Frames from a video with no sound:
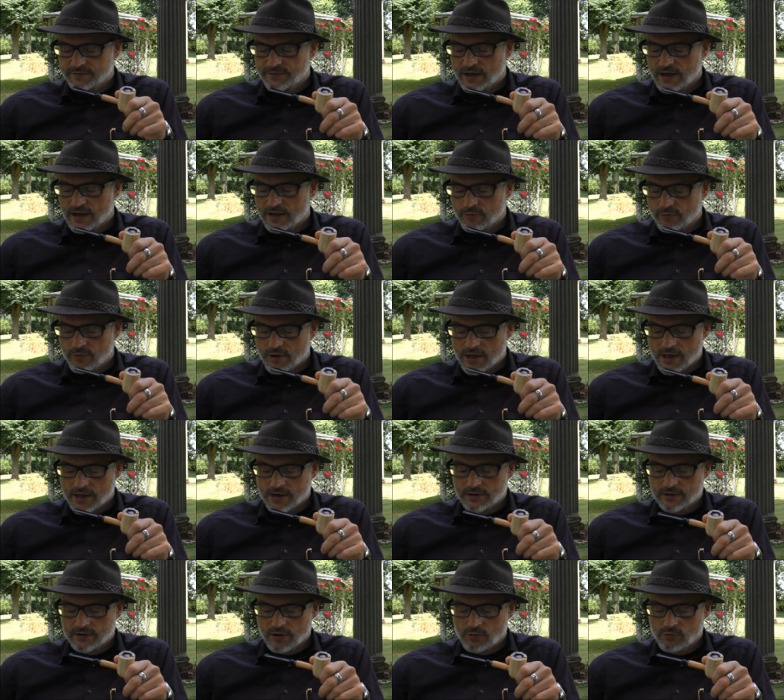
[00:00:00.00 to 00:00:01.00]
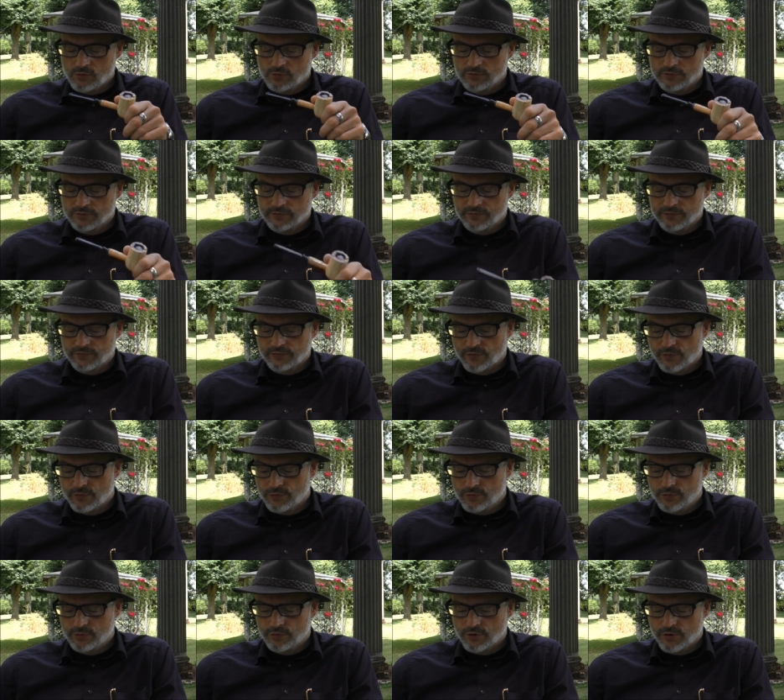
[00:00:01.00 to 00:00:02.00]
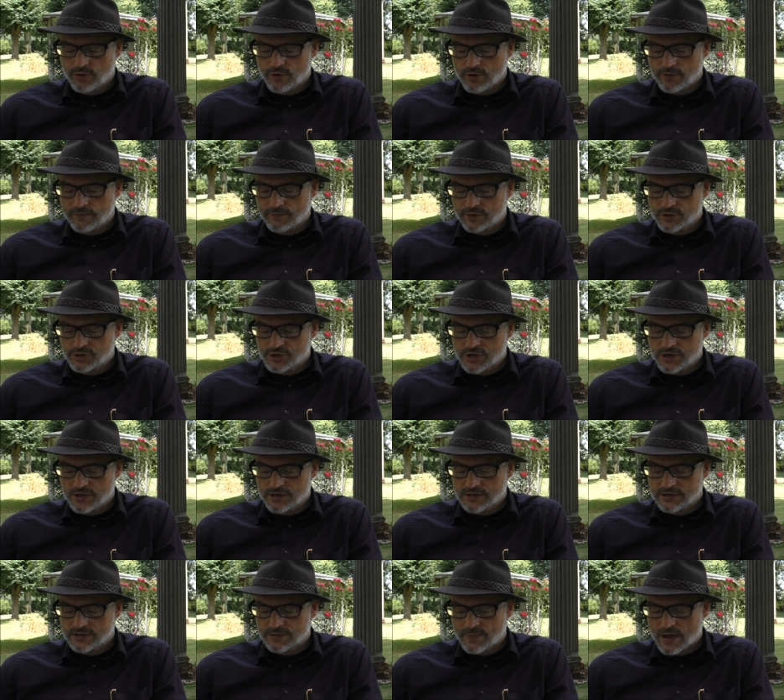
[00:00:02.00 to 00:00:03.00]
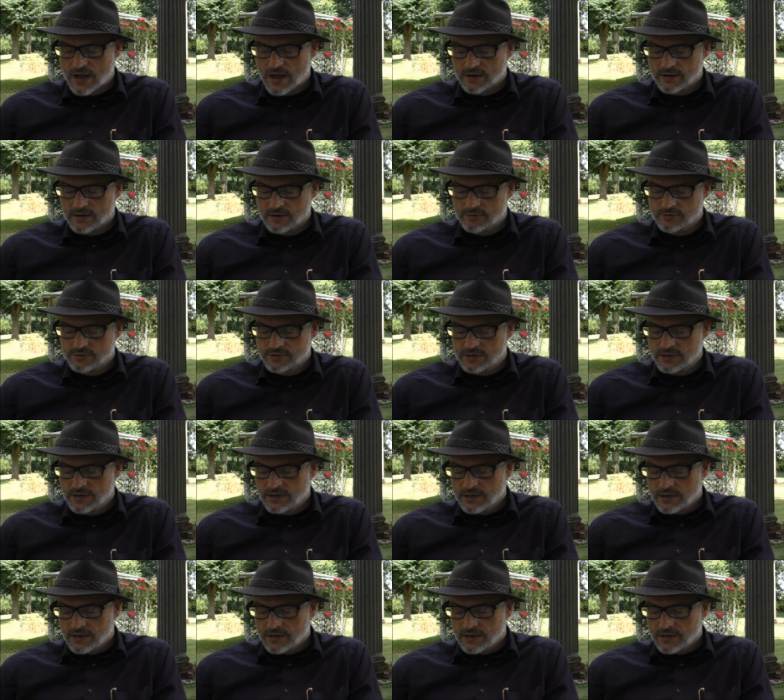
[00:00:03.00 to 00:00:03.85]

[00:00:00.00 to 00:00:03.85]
fine red and golden flue-cured Virginia tobaccos